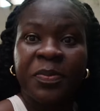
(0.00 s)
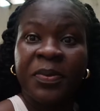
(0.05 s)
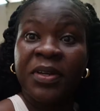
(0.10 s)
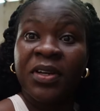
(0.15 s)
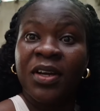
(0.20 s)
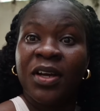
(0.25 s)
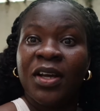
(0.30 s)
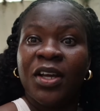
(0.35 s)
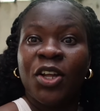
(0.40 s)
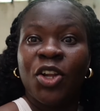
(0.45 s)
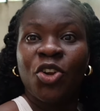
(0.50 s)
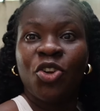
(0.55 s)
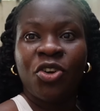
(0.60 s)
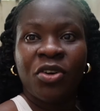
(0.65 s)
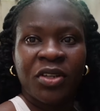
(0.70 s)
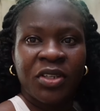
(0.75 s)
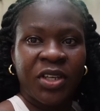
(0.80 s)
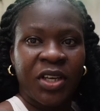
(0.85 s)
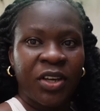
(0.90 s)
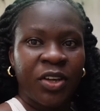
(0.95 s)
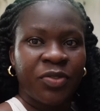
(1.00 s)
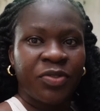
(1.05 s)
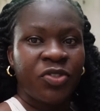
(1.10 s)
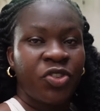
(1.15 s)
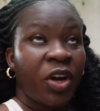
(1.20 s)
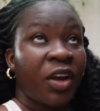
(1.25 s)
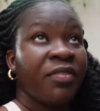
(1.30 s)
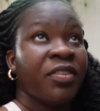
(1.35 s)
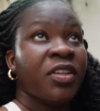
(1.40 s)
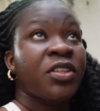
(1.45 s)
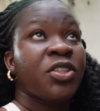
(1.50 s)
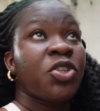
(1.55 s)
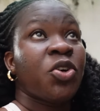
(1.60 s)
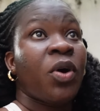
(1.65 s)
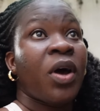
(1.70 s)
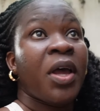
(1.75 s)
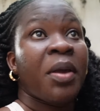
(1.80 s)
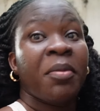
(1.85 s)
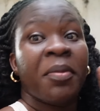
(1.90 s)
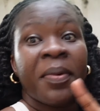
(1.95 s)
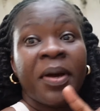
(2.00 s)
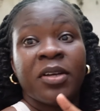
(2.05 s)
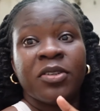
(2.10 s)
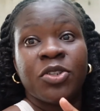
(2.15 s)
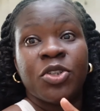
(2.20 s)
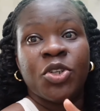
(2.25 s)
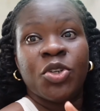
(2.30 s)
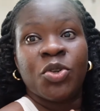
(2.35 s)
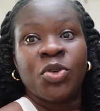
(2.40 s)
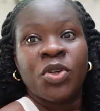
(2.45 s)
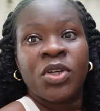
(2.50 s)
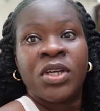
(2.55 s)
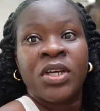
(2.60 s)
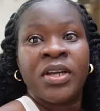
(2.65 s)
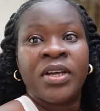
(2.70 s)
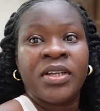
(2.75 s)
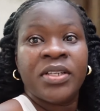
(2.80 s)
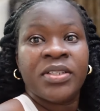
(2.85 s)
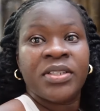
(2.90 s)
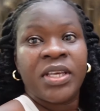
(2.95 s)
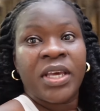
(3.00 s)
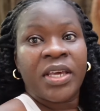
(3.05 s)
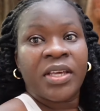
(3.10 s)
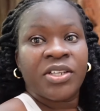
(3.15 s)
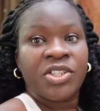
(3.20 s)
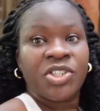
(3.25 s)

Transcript: been a long day of traveling, so I'm about to take a